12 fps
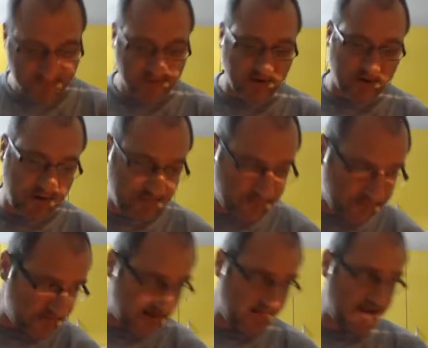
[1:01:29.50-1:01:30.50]
just gonna wait for a
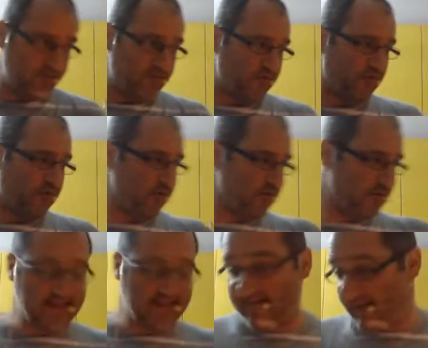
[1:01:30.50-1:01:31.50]
second to
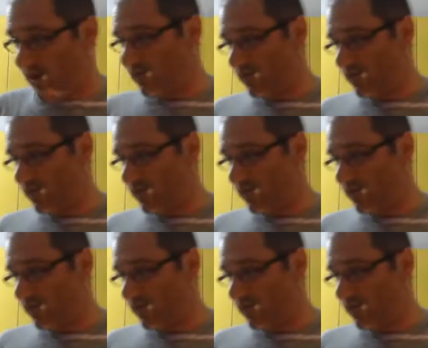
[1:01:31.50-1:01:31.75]
get this out,